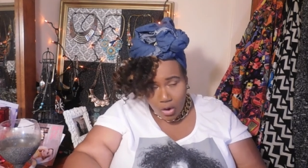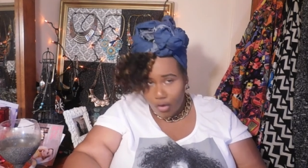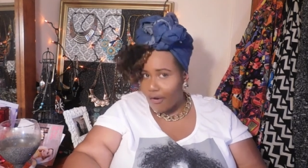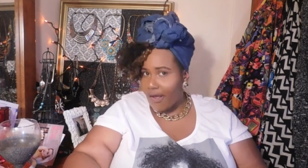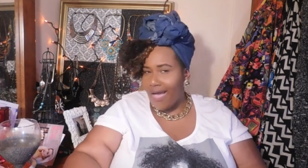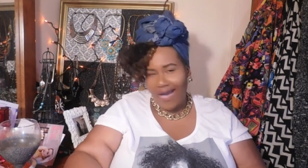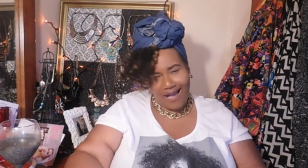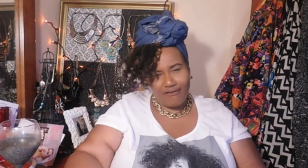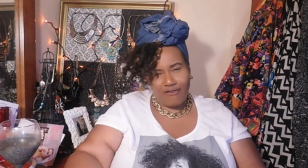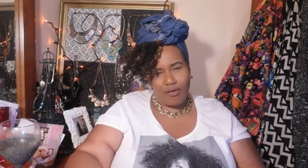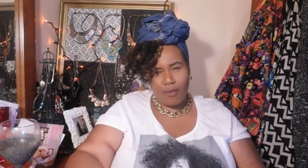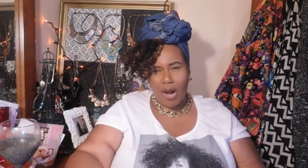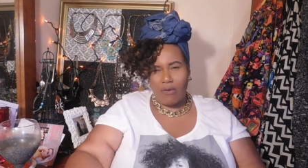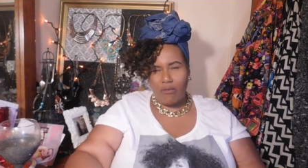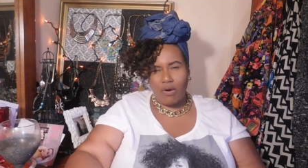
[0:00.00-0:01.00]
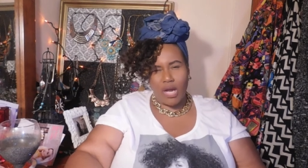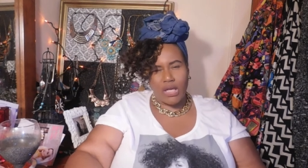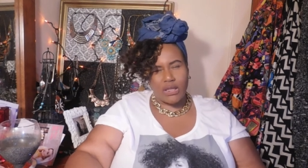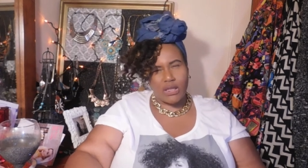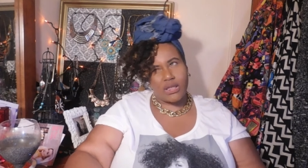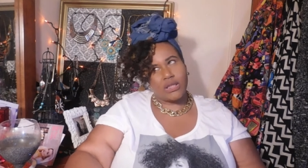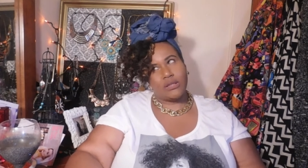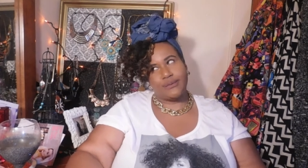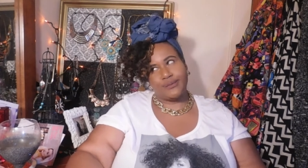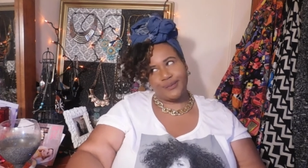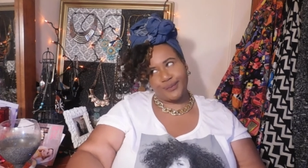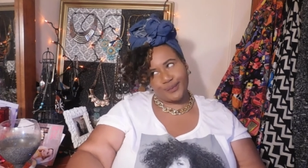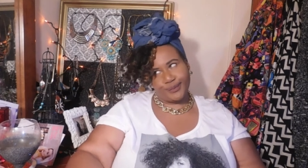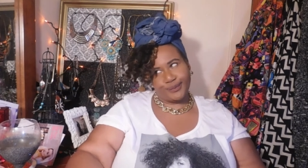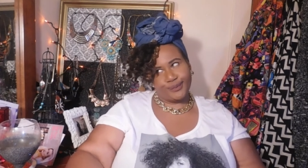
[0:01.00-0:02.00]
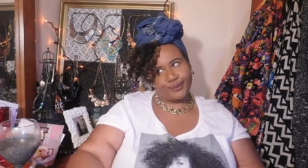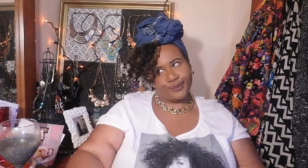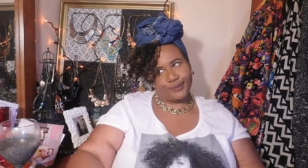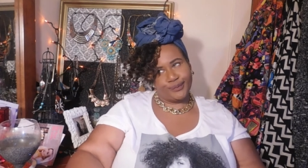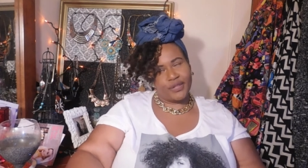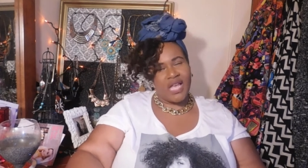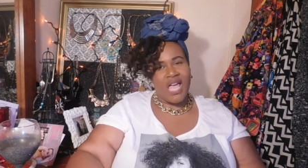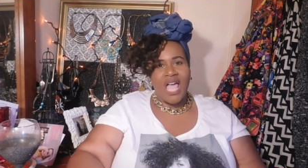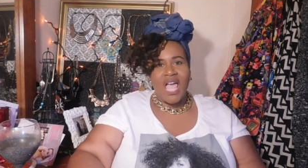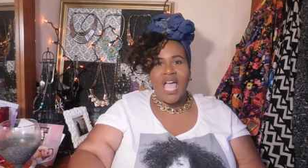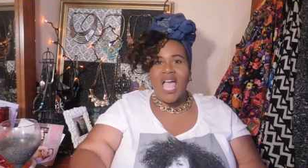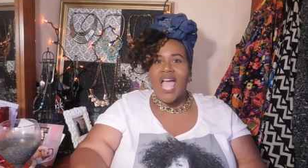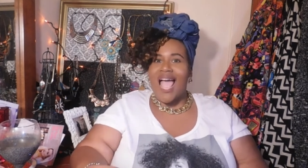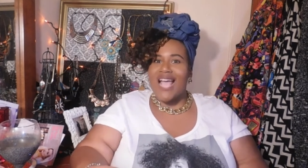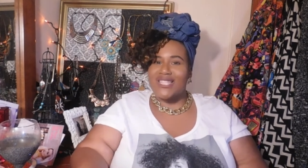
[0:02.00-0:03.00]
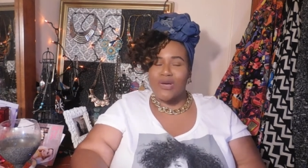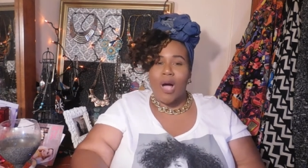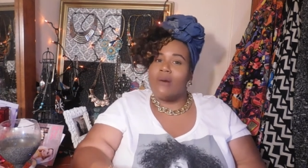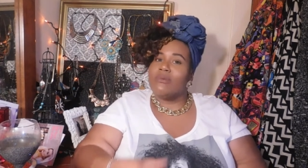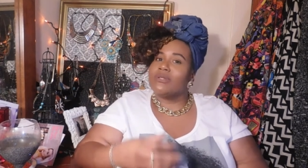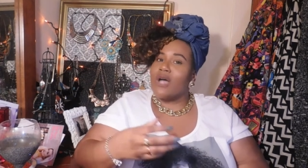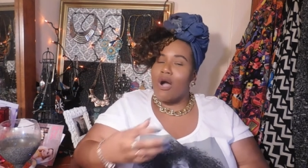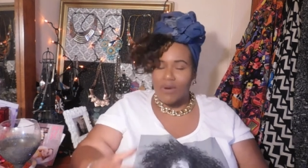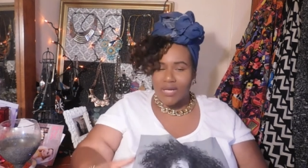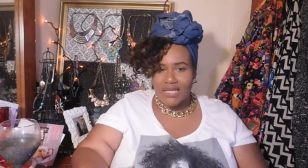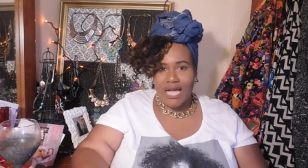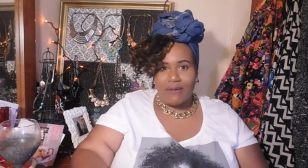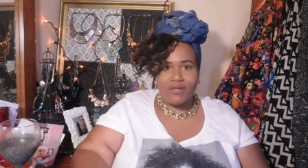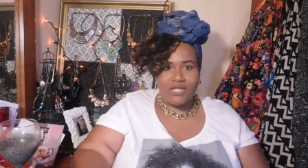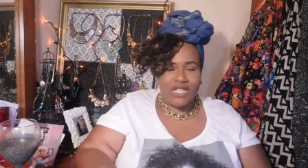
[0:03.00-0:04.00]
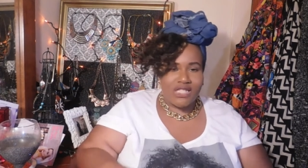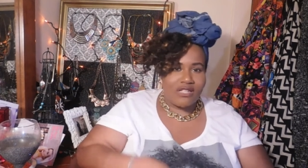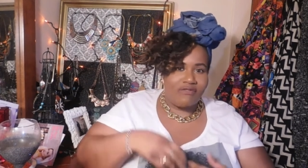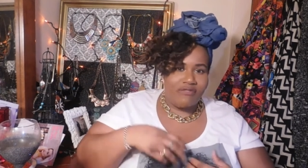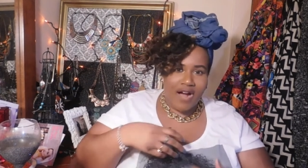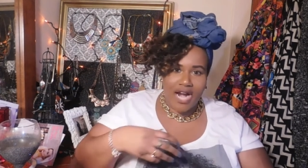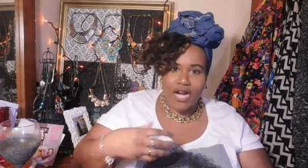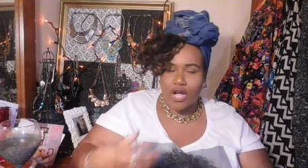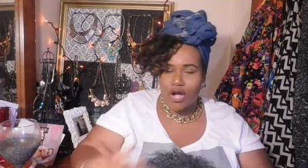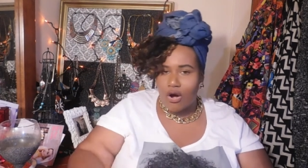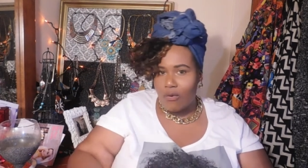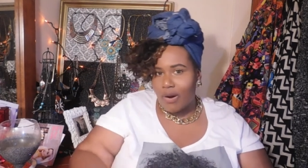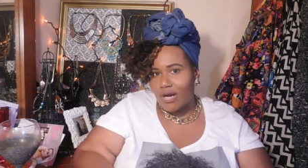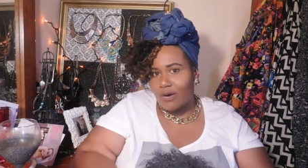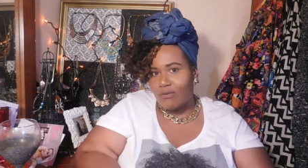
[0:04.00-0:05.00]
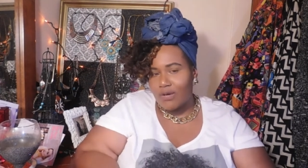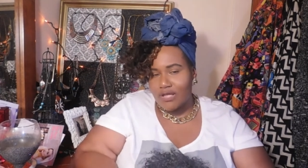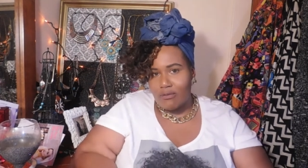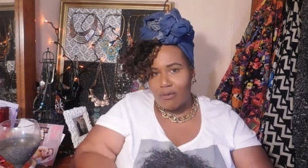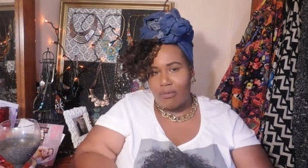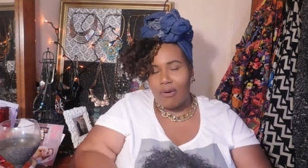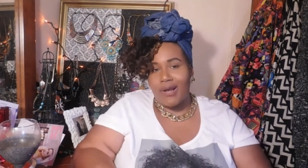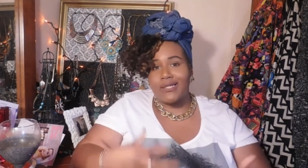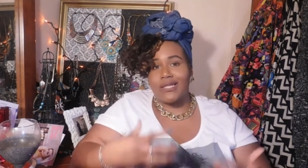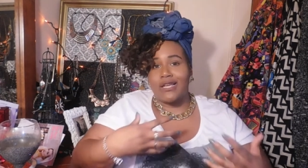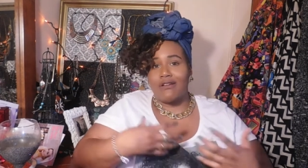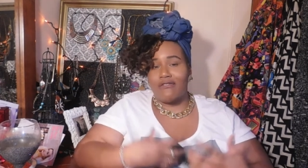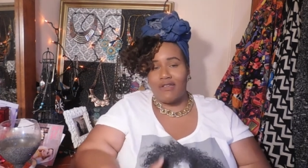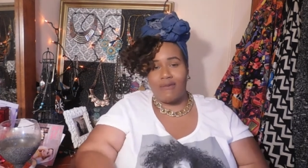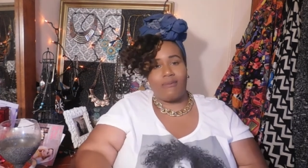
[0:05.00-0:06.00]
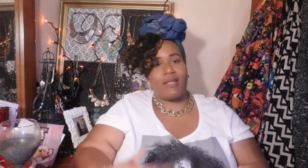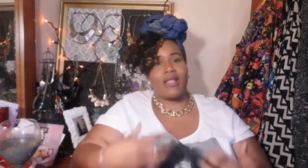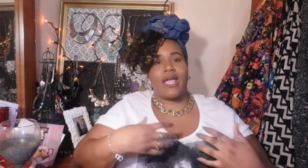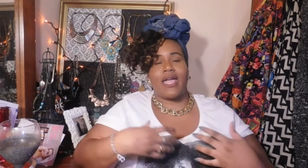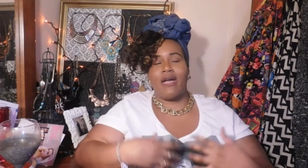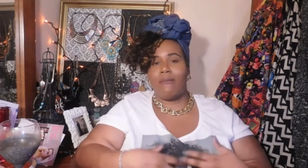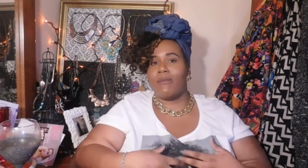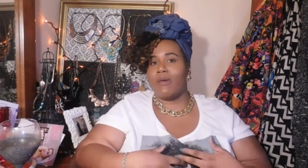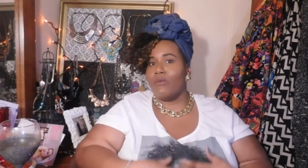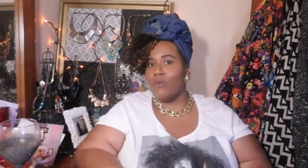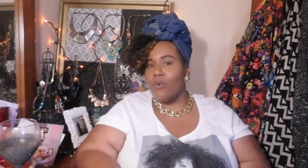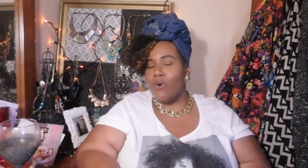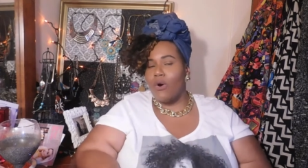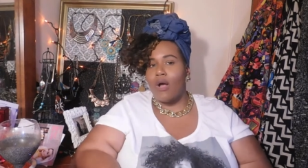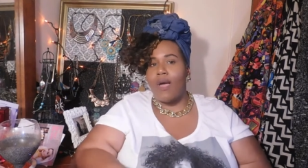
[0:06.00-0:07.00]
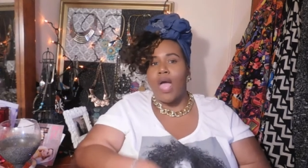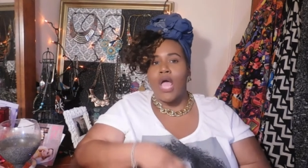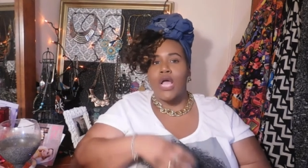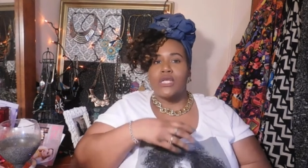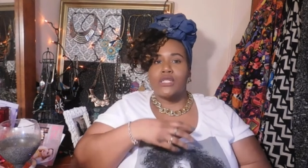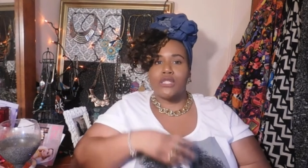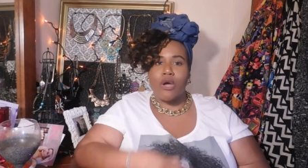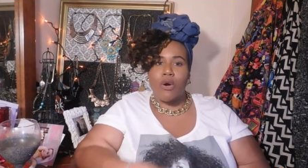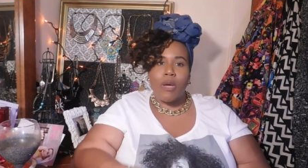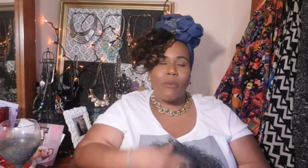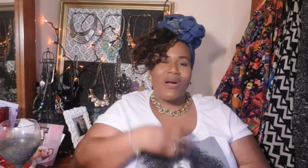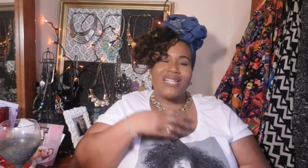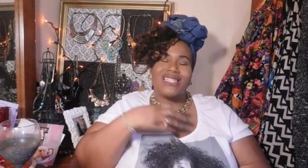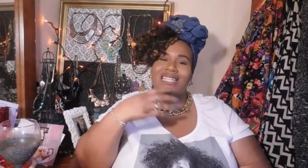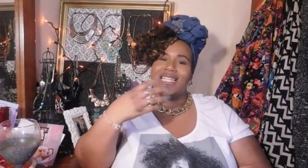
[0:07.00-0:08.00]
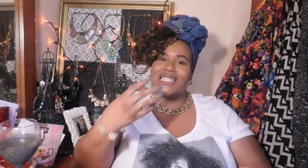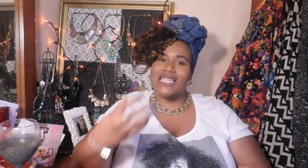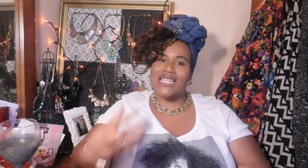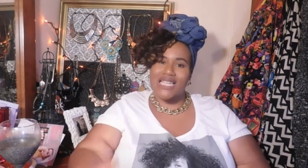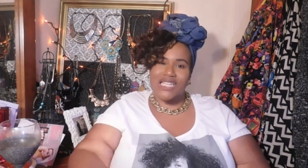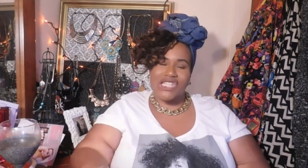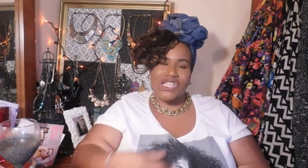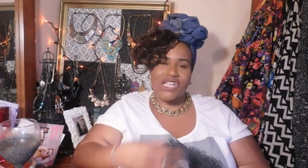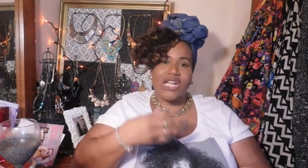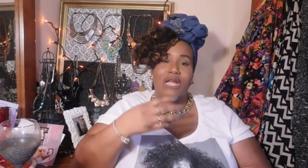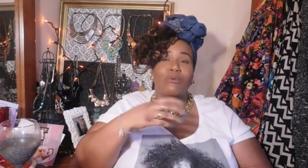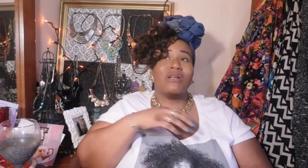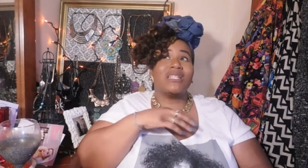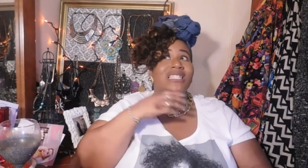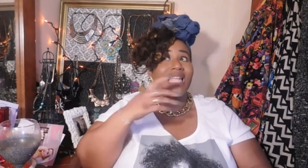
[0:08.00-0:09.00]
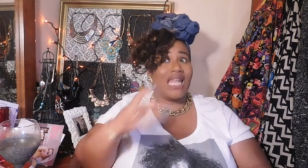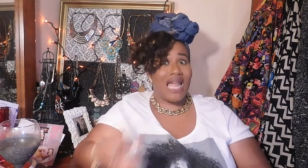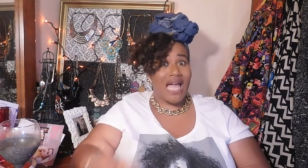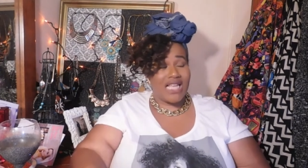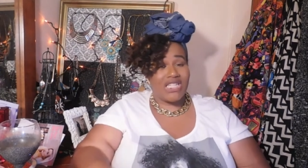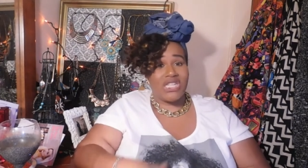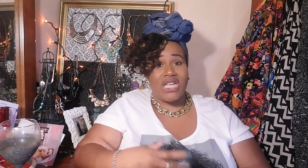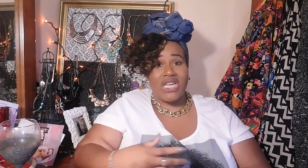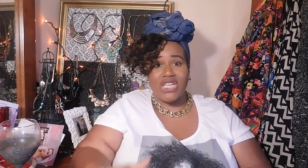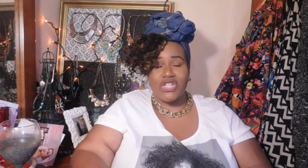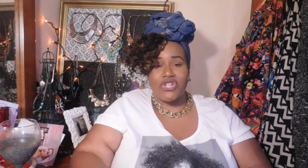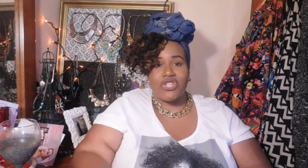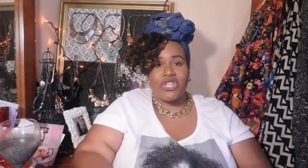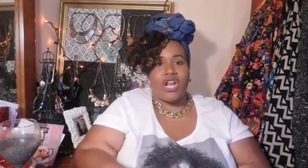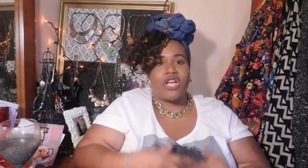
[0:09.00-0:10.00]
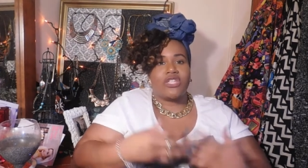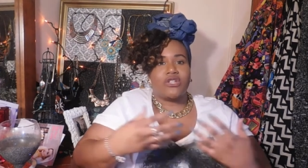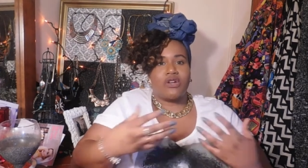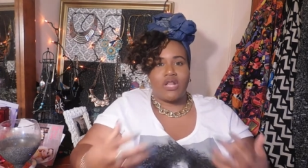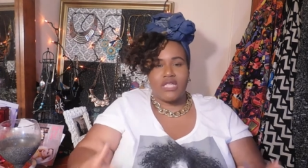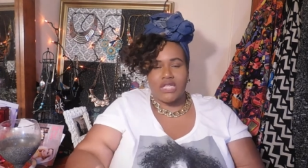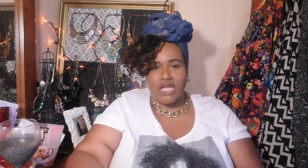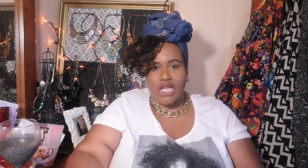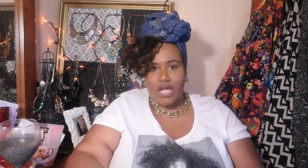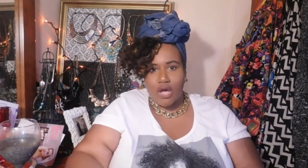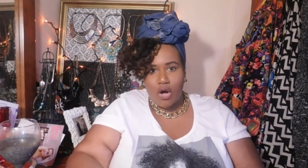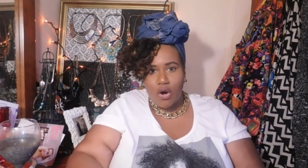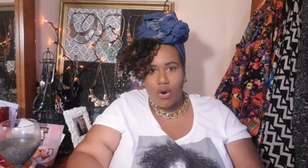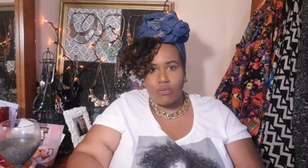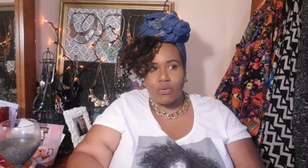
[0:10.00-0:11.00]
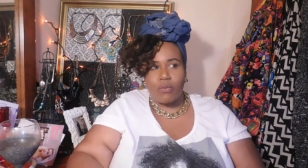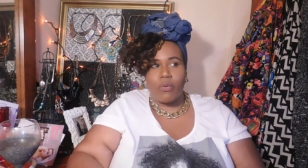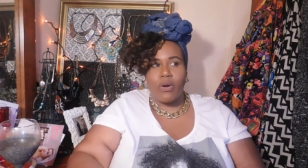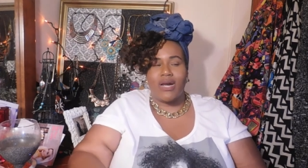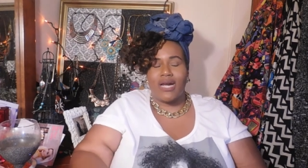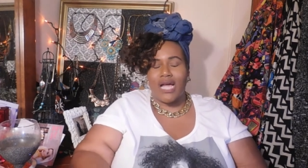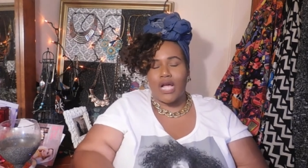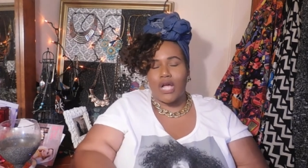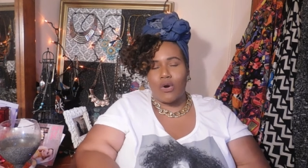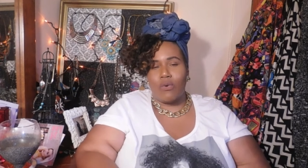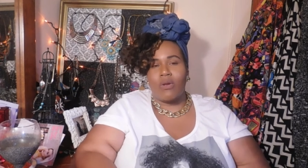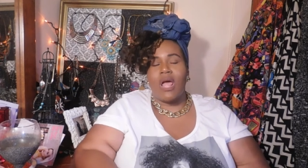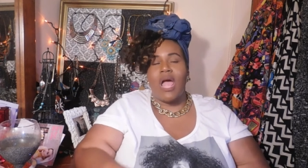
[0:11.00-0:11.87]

half of my rent. And so I was always happy just to find a coat at a reasonable price that could fit me and that kept me warm. So it wasn't until this year, it wasn't until last year and this year that I started to get coat, well not coat,